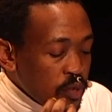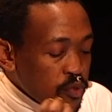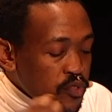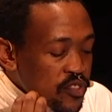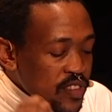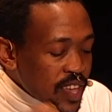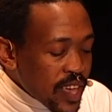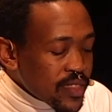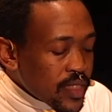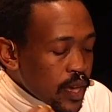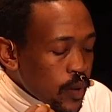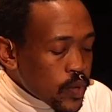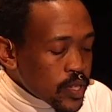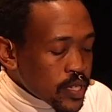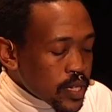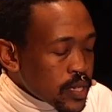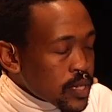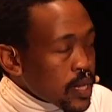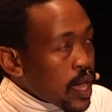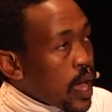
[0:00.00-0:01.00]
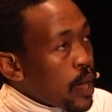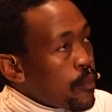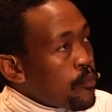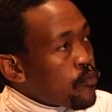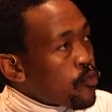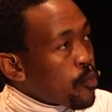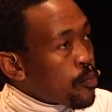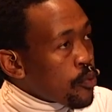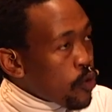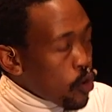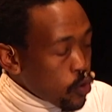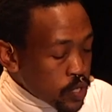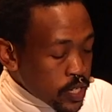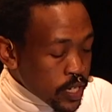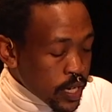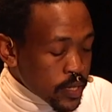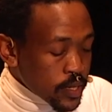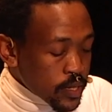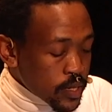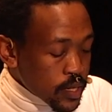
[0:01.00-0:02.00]
You said there was a time for
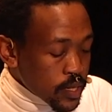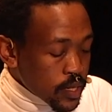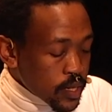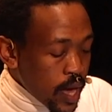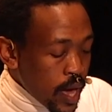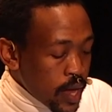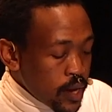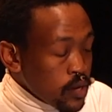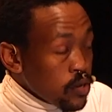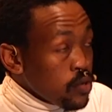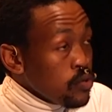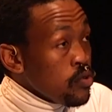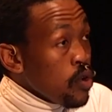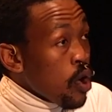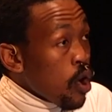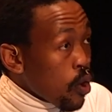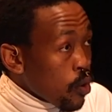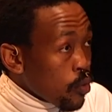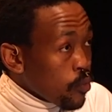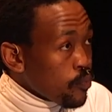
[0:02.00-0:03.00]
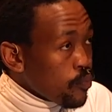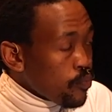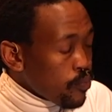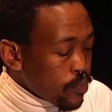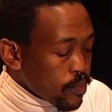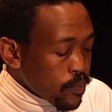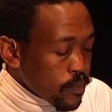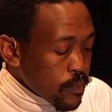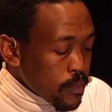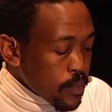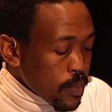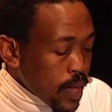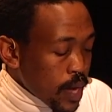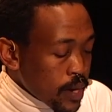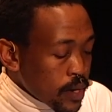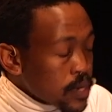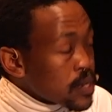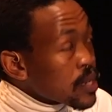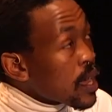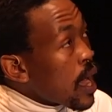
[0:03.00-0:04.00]
protest and no,
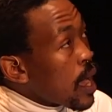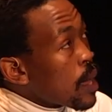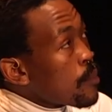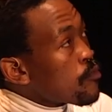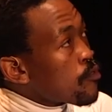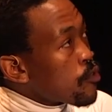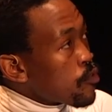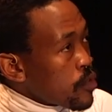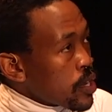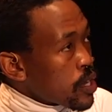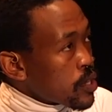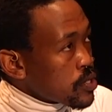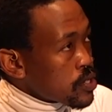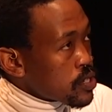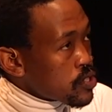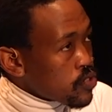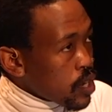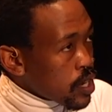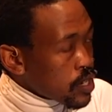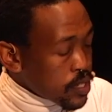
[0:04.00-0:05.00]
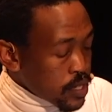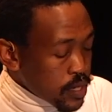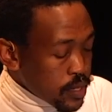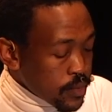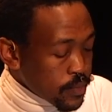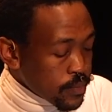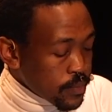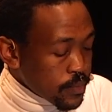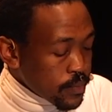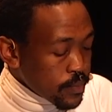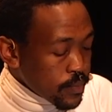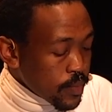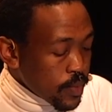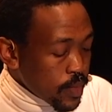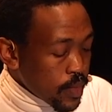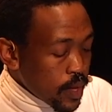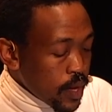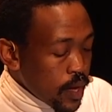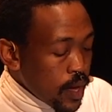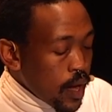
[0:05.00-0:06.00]
and a time for reconstruction.
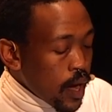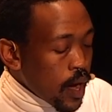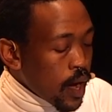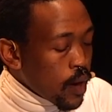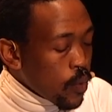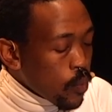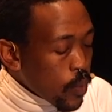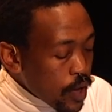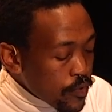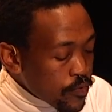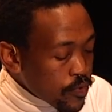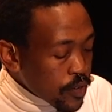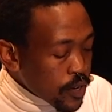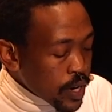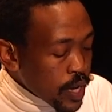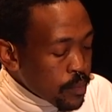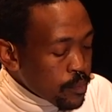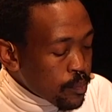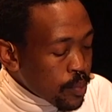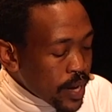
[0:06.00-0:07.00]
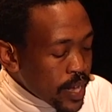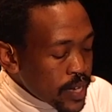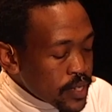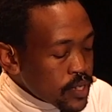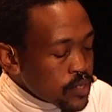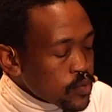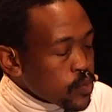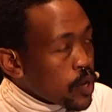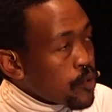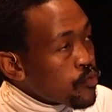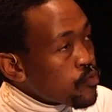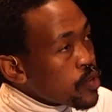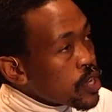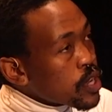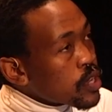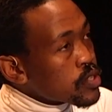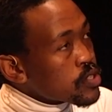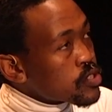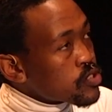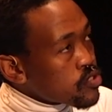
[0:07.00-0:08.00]
However, in places where
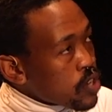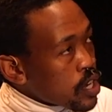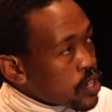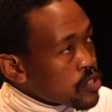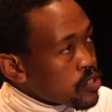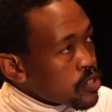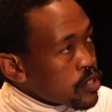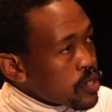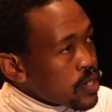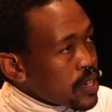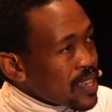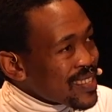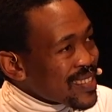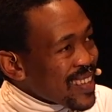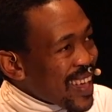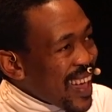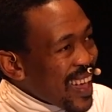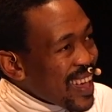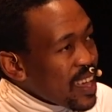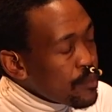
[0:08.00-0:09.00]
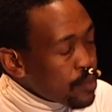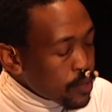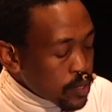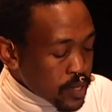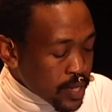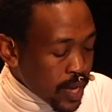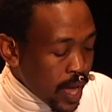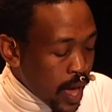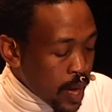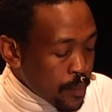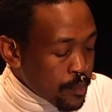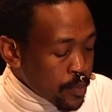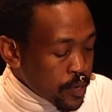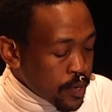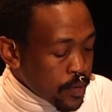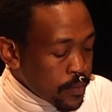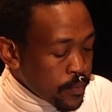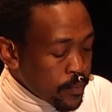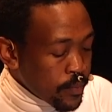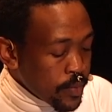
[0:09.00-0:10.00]
reconstruction is able to
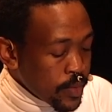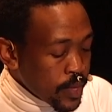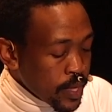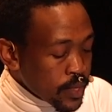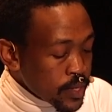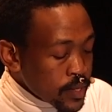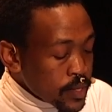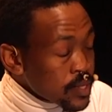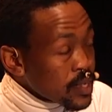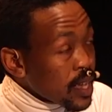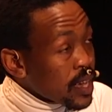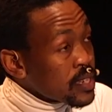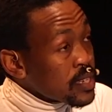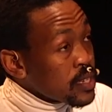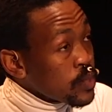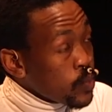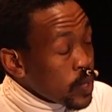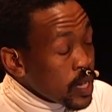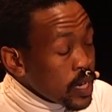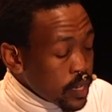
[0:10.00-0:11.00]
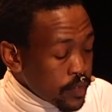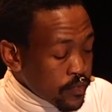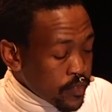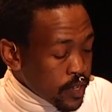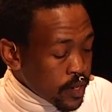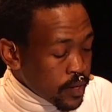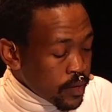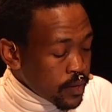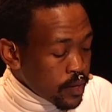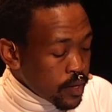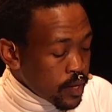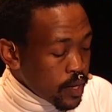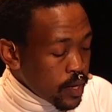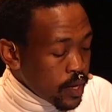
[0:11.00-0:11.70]
happen in the society we live in,